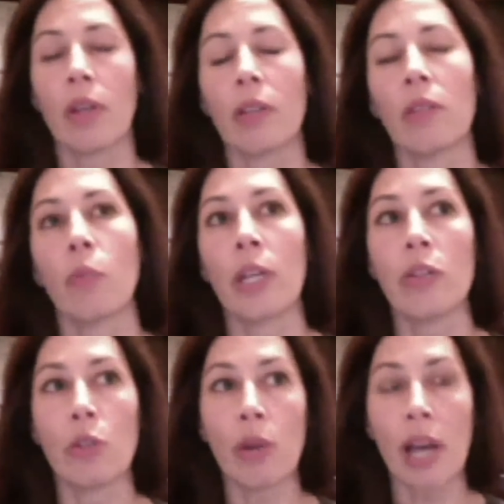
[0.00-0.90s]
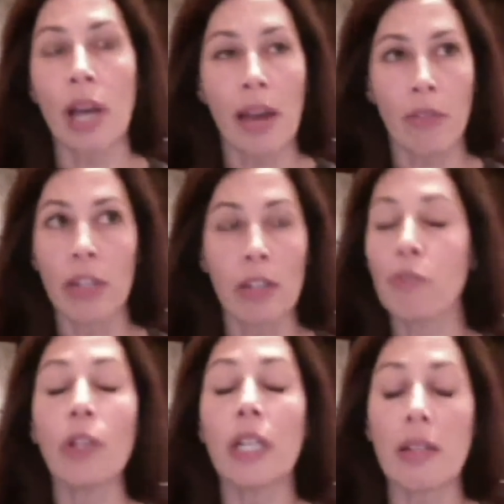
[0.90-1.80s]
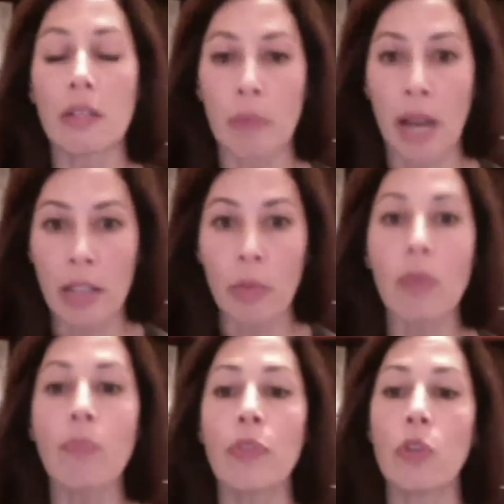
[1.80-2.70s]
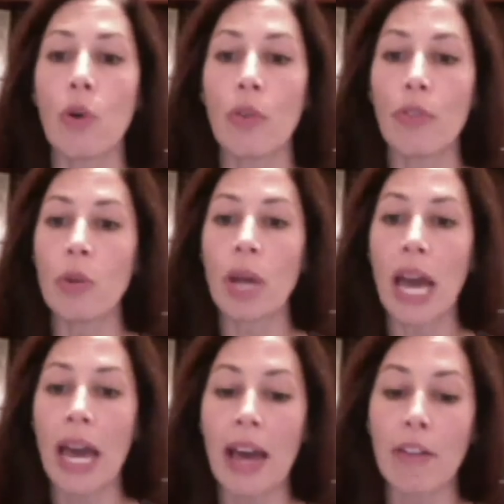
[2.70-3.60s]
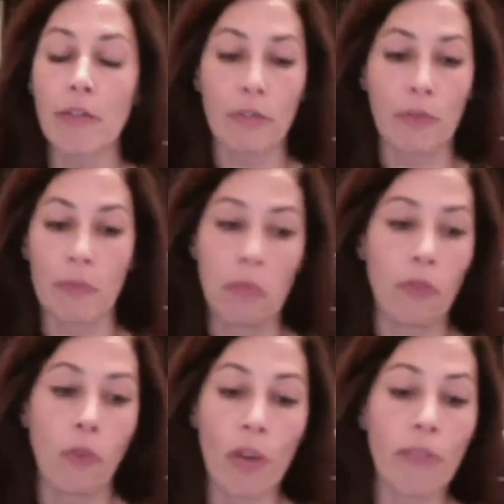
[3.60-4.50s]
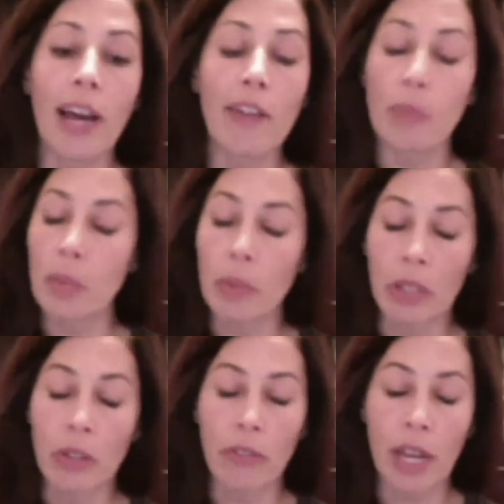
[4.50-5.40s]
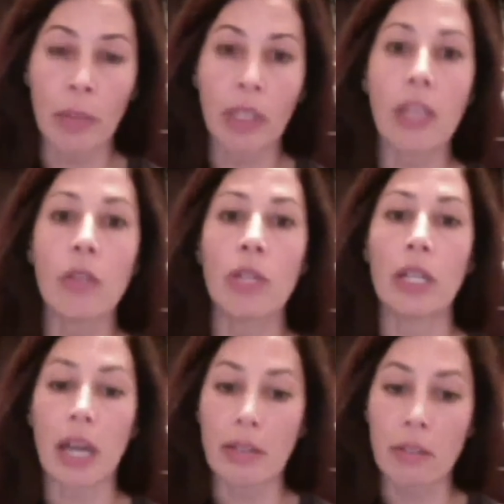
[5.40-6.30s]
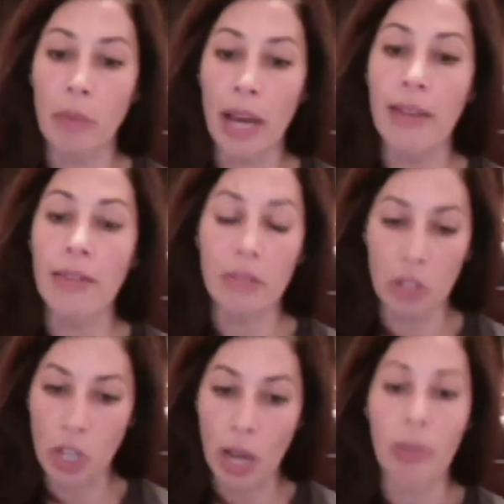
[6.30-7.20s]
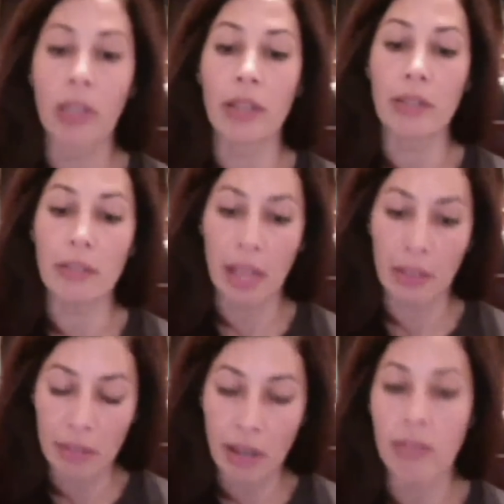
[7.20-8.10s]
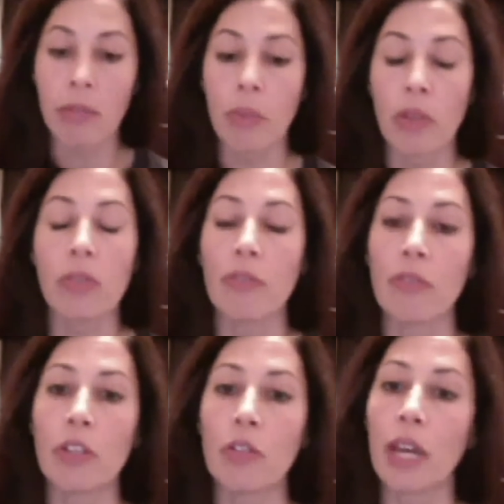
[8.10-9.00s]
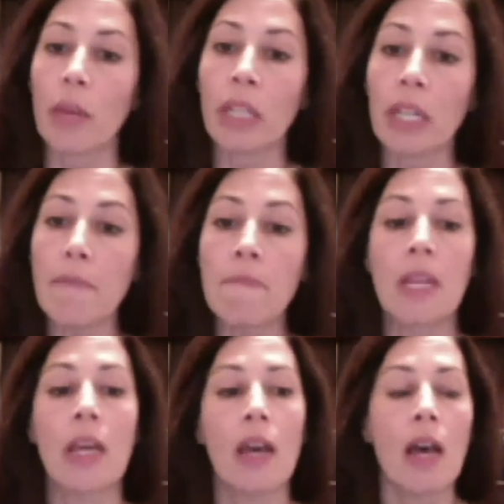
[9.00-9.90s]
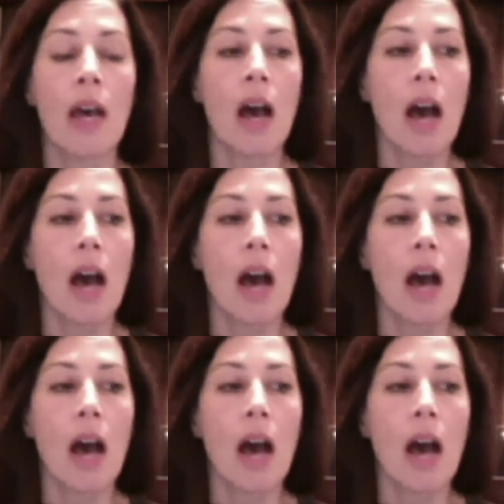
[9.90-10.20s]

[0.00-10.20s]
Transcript: We do have, it's fully customizable, so if you have 4 or 5 people in your family, you can customize the shopping list and the size of the meals to fit your family. Mm-hmm.